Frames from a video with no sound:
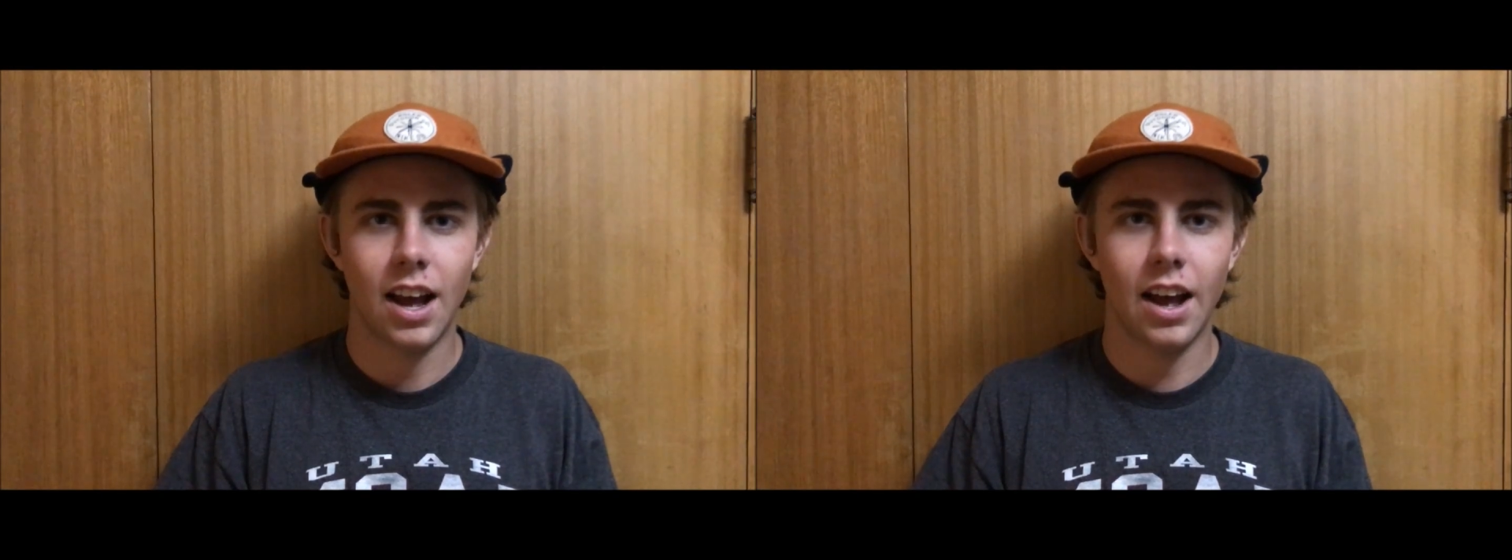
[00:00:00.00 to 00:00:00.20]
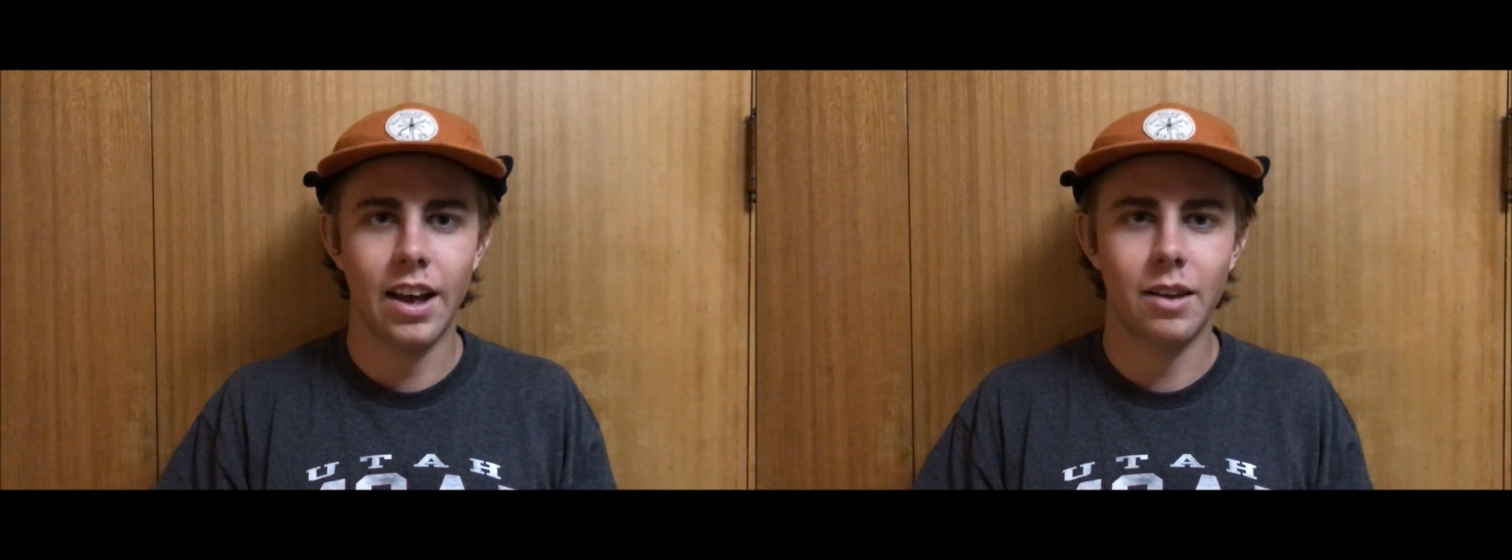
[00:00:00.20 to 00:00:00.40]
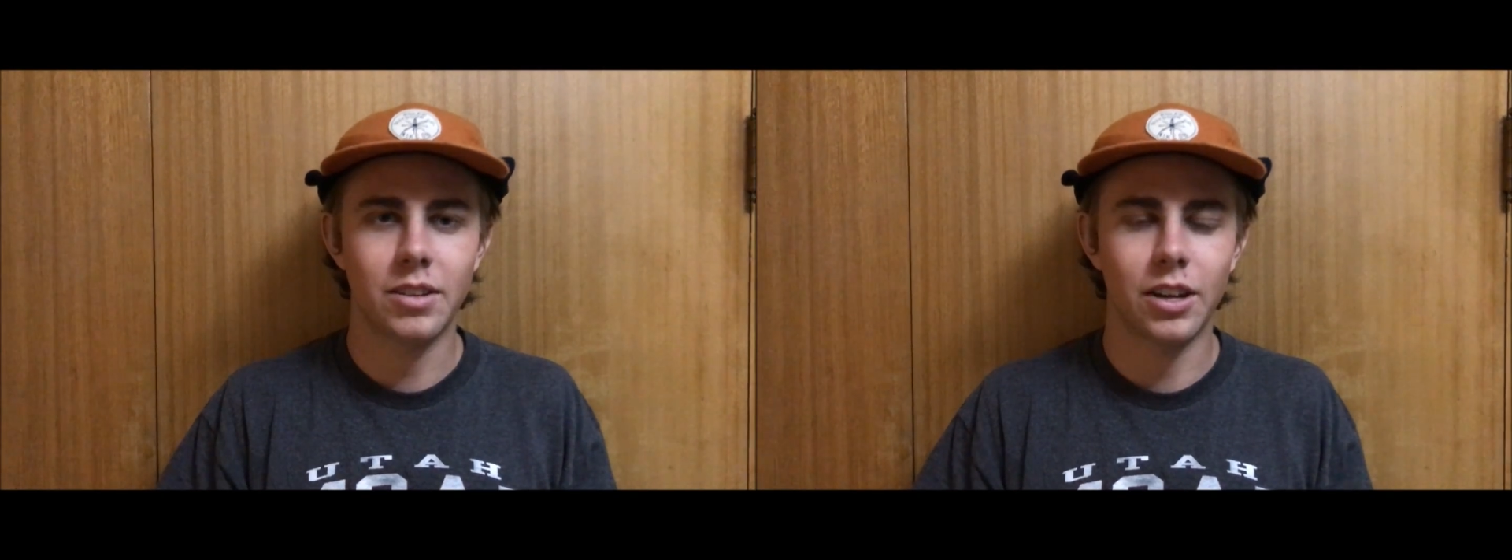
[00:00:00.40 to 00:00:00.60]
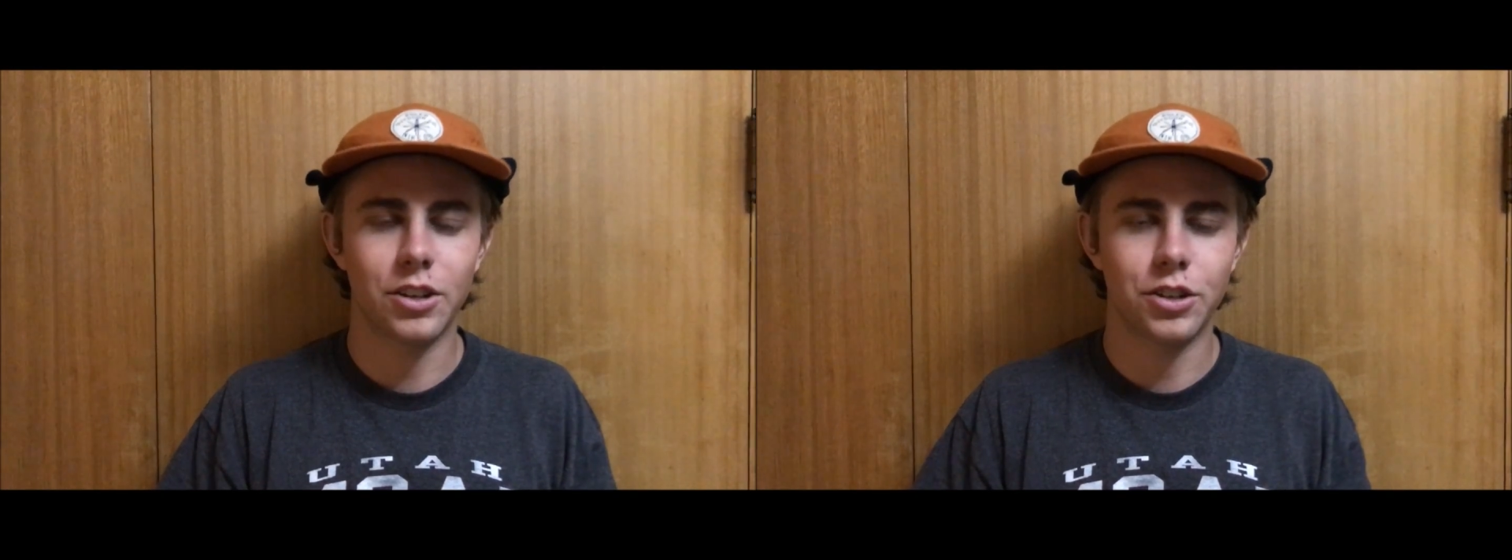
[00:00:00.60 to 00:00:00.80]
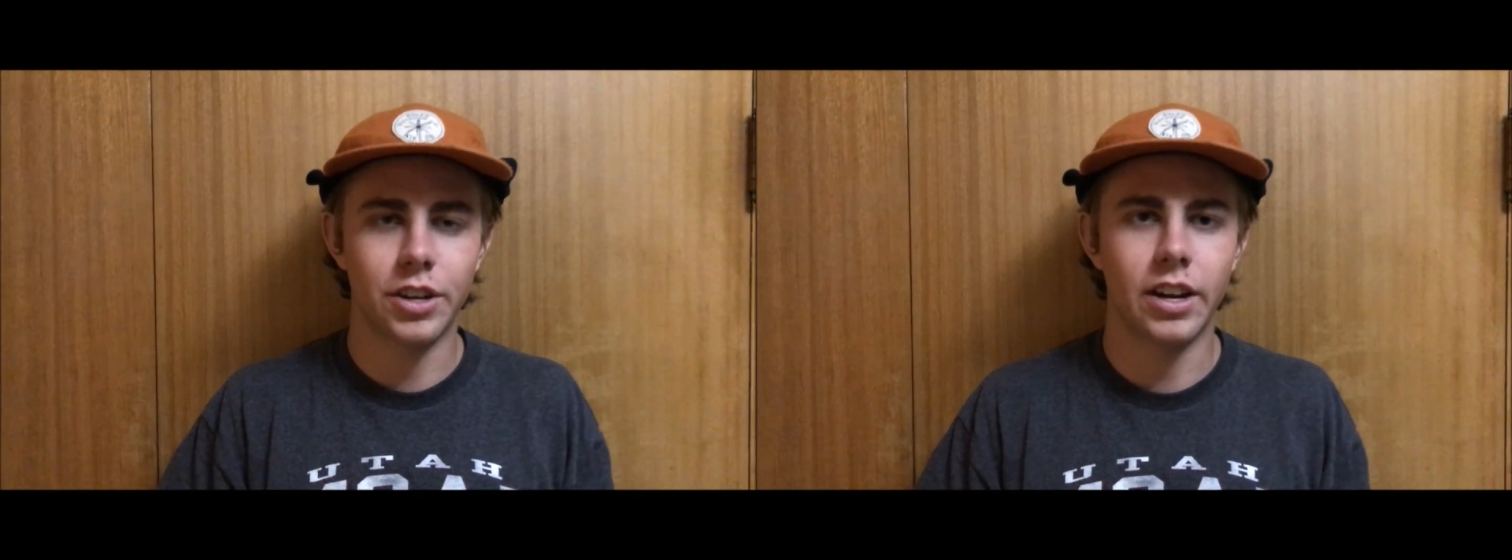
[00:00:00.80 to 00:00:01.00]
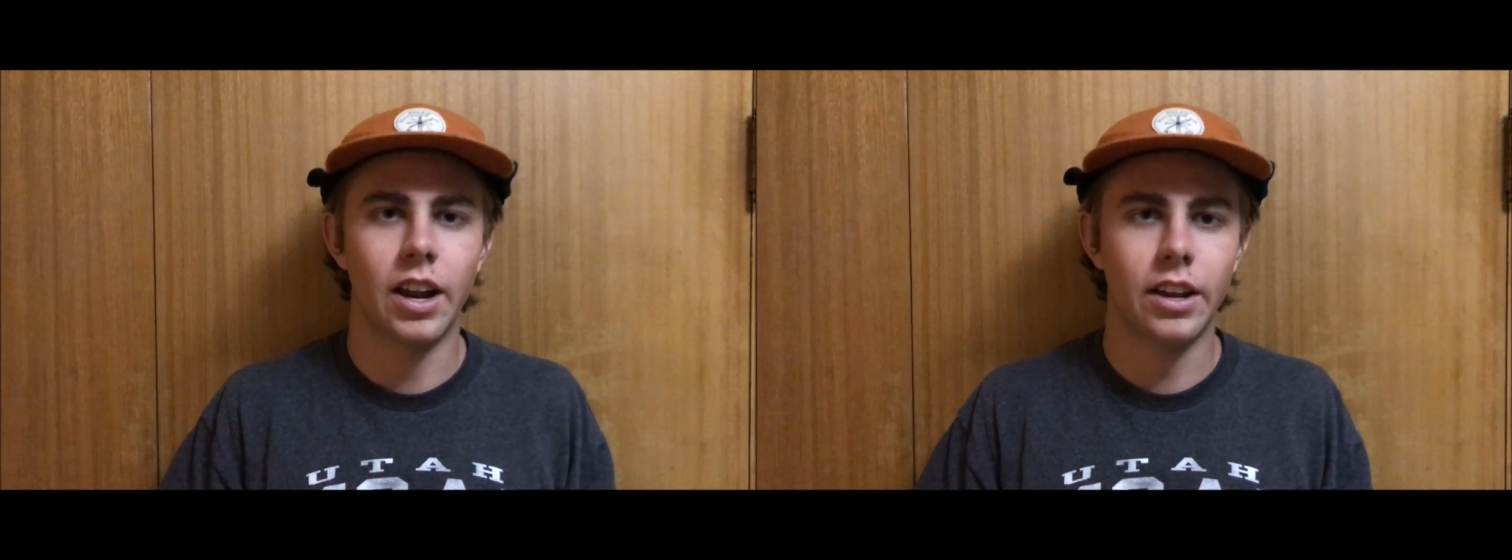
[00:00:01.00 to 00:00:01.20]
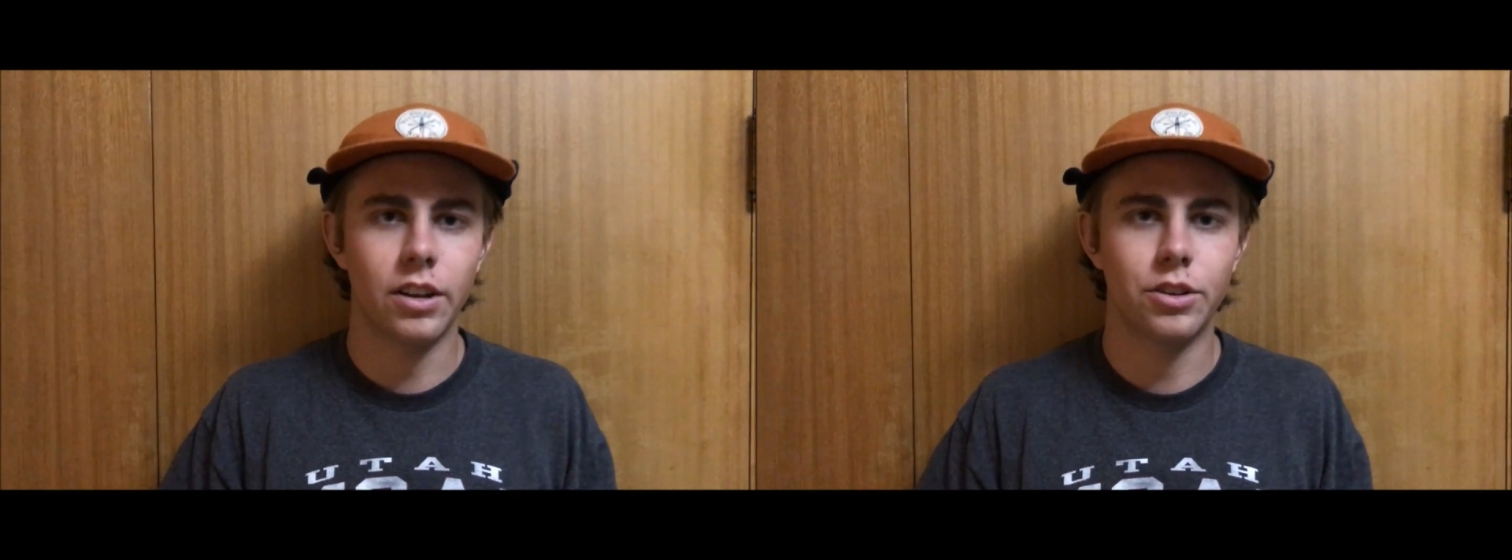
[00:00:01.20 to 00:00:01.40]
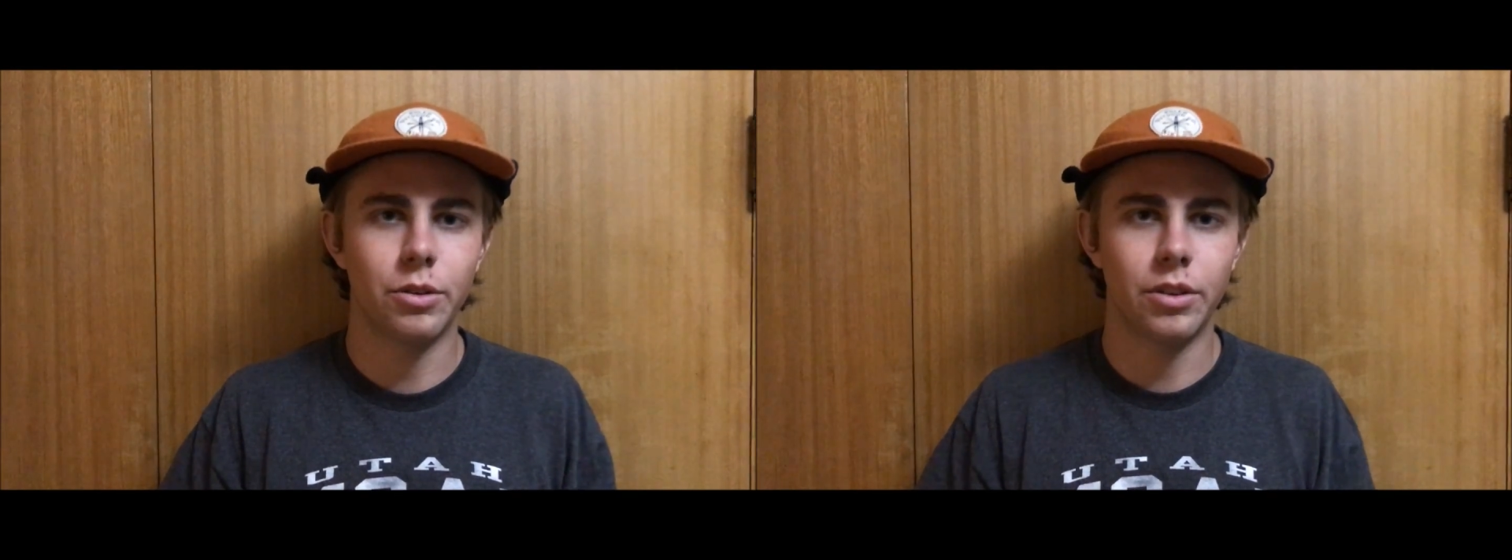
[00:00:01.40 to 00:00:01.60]
Hi, I'm Tyler Street, and I
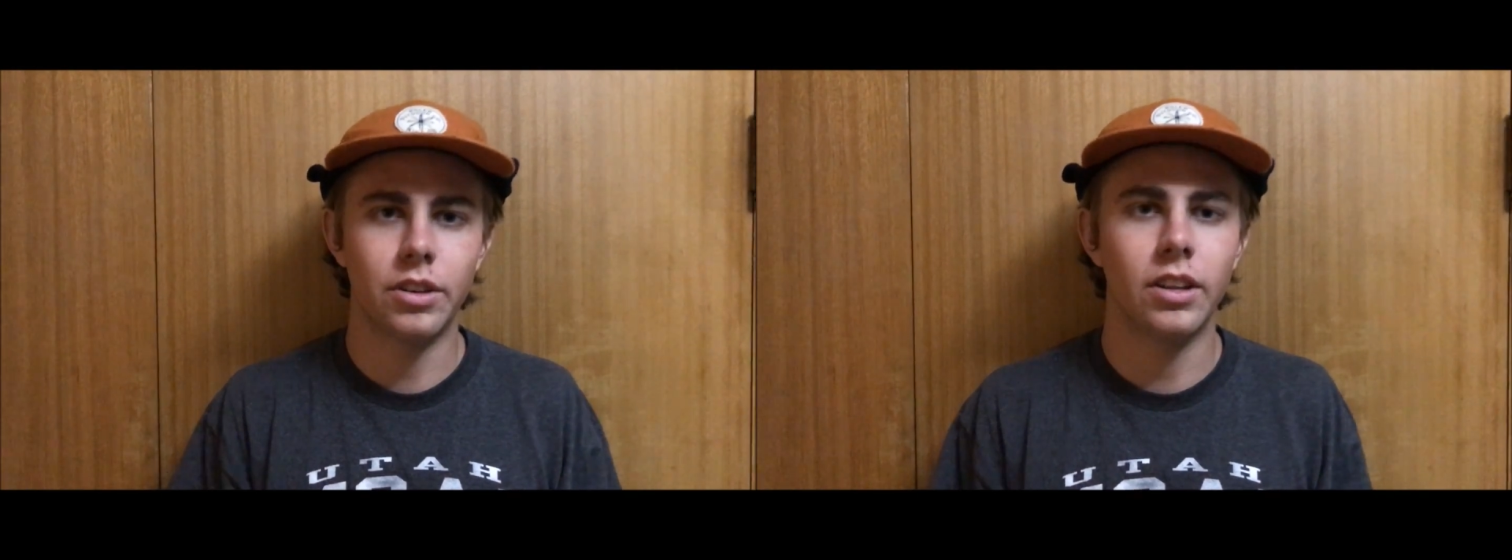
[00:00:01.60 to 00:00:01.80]
contributed